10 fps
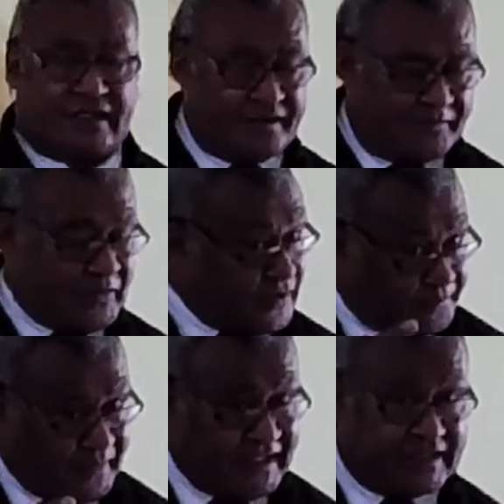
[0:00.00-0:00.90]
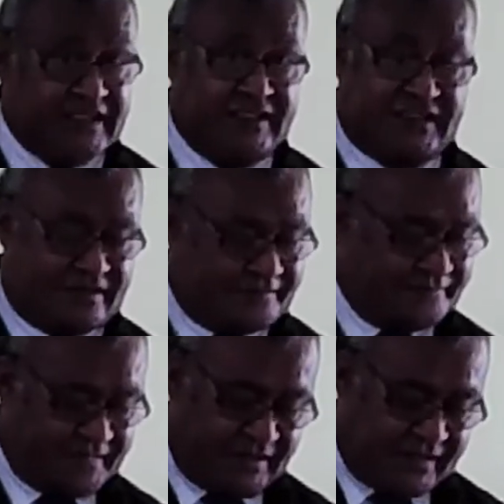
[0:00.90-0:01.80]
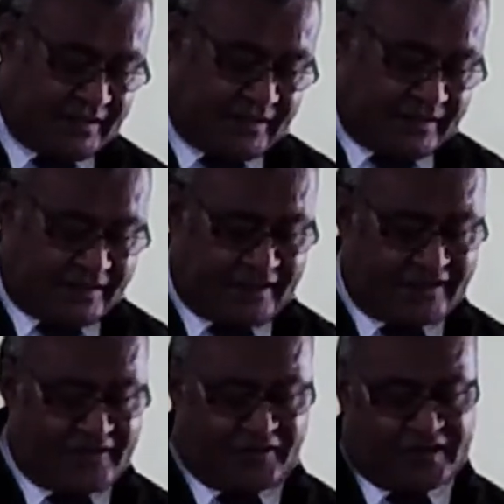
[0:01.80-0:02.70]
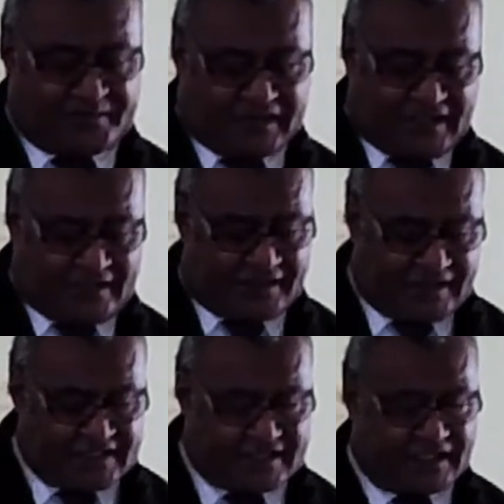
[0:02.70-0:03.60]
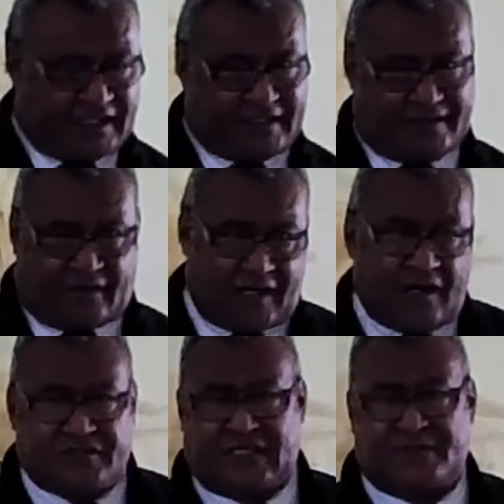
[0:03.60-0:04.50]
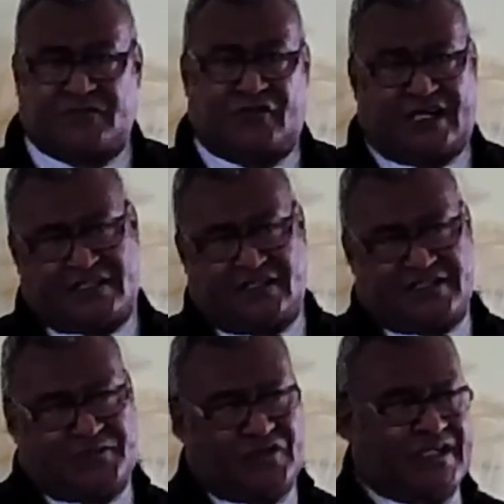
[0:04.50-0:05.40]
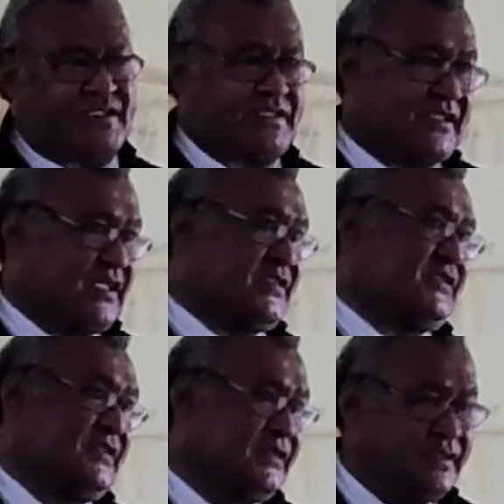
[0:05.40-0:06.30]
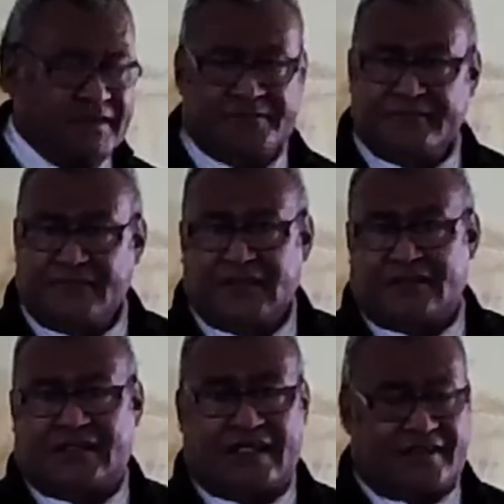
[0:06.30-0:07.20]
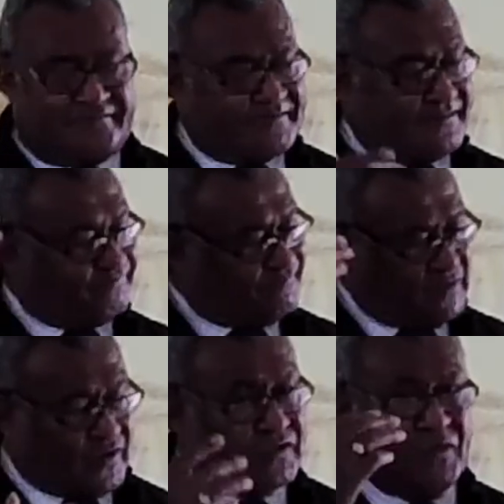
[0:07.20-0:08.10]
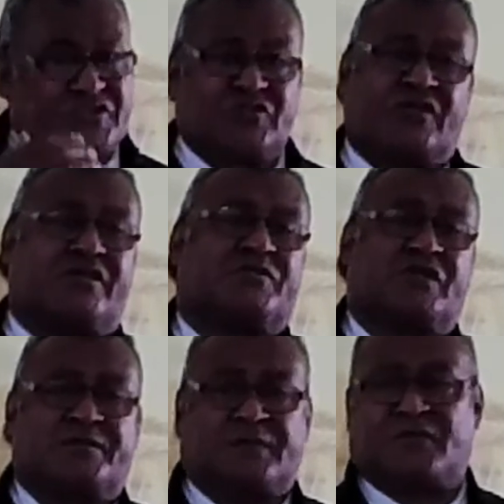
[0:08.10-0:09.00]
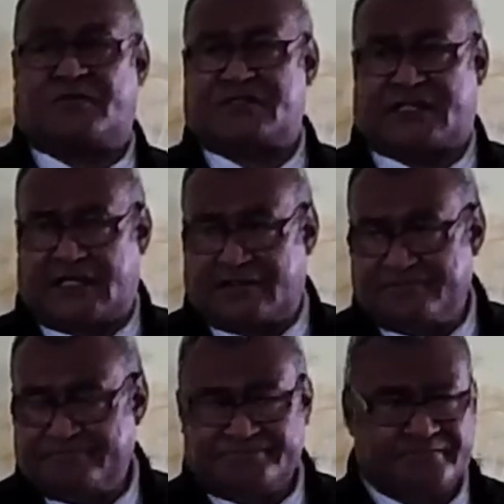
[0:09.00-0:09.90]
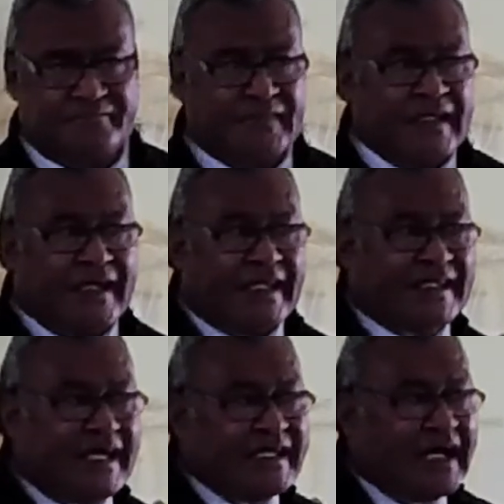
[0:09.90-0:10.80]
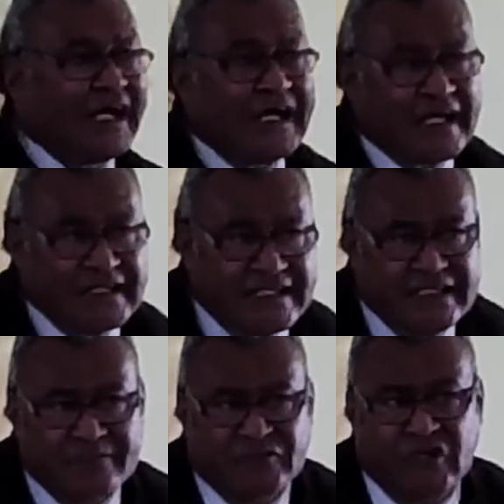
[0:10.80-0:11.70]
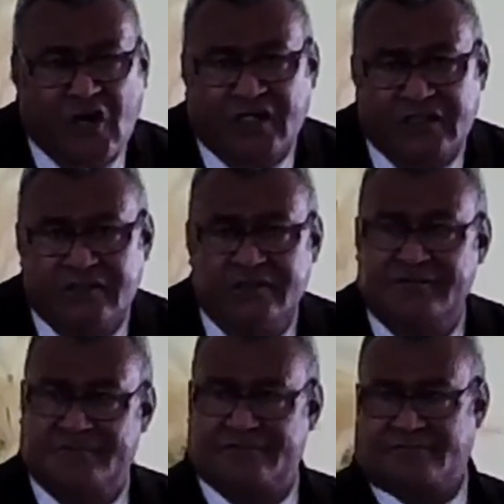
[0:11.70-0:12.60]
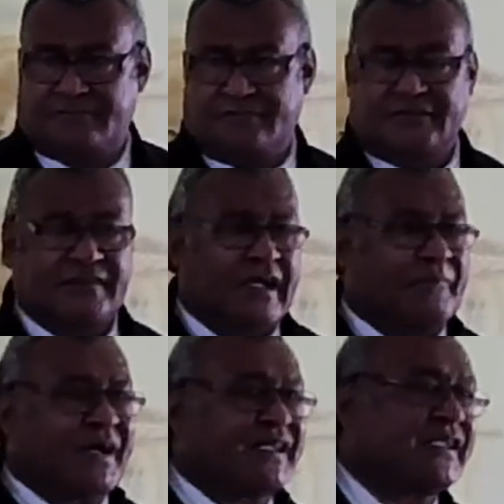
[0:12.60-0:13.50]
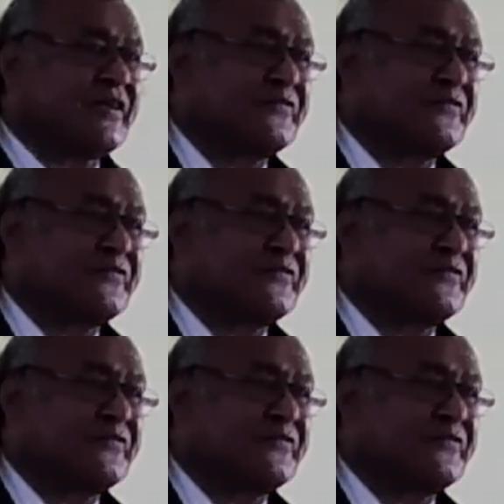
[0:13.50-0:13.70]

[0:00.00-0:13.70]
You are not paying attention. Rather go, the Israeli, on our Sabbath school lesson this morning as adults, right? God was talking to the people of Israel. They heard him talk, but they